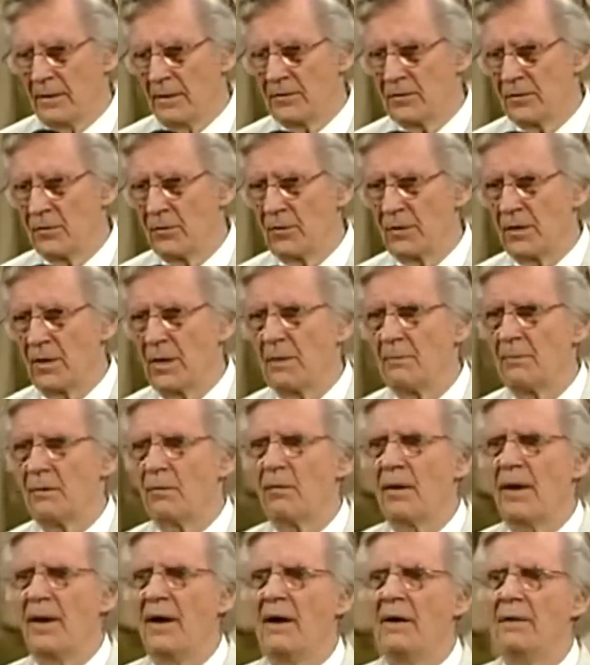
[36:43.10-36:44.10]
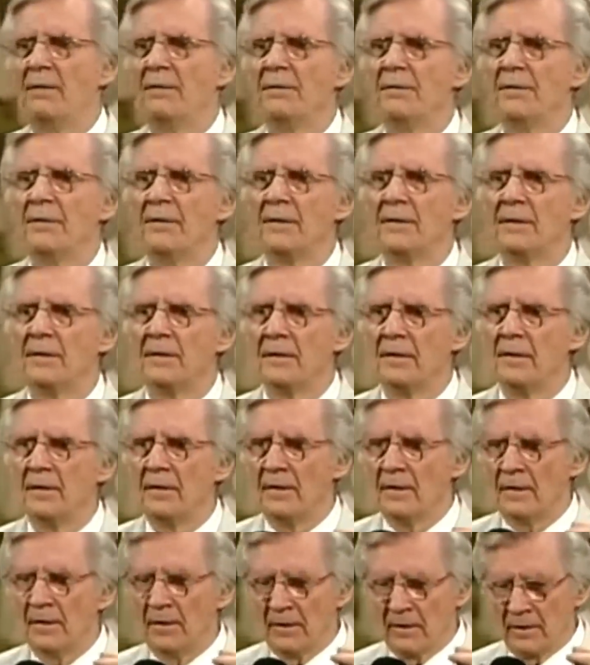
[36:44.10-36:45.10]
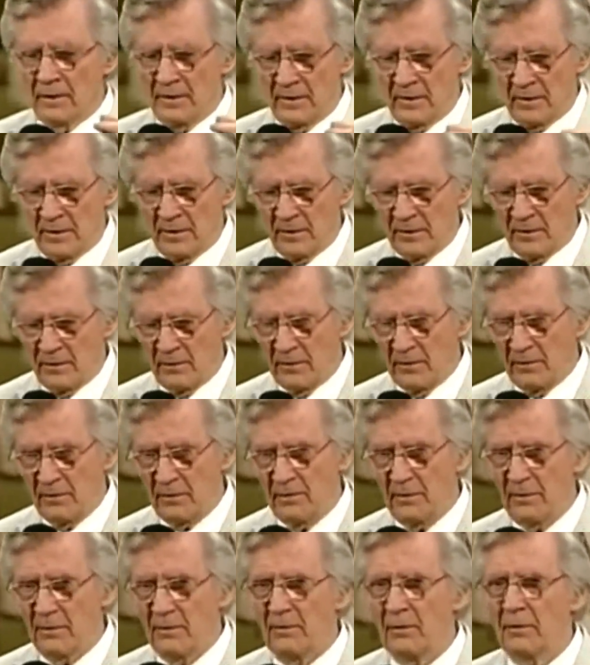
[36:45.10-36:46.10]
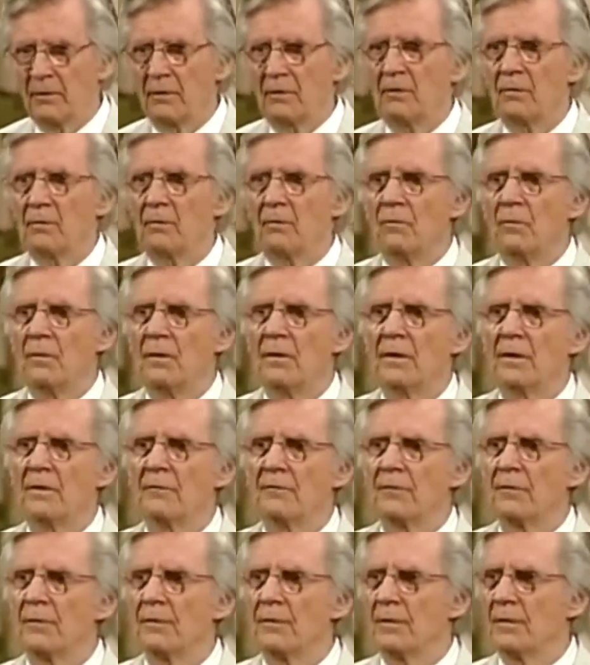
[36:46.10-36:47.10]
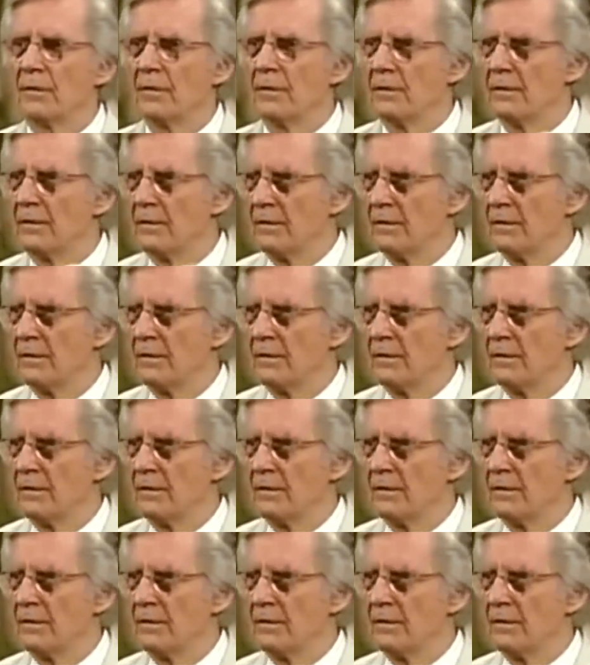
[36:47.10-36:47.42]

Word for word: it's going to come around. And whatever